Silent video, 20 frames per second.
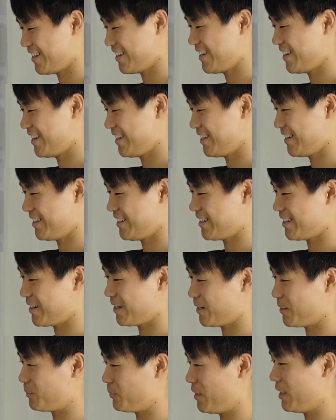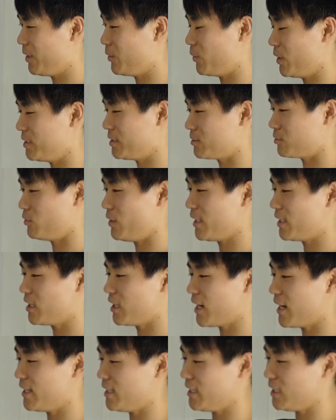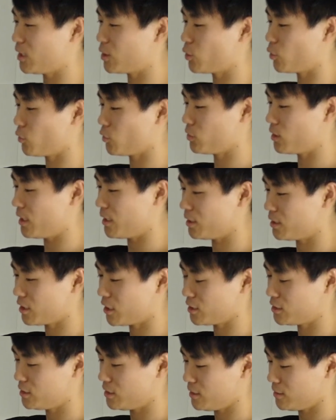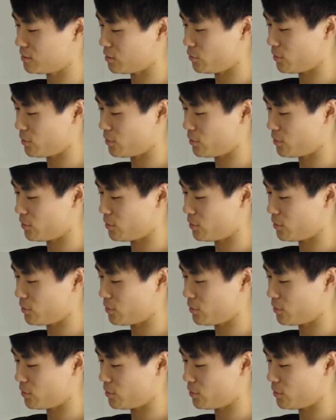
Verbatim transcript: Hey. um, but anyways, red lining, gold touches,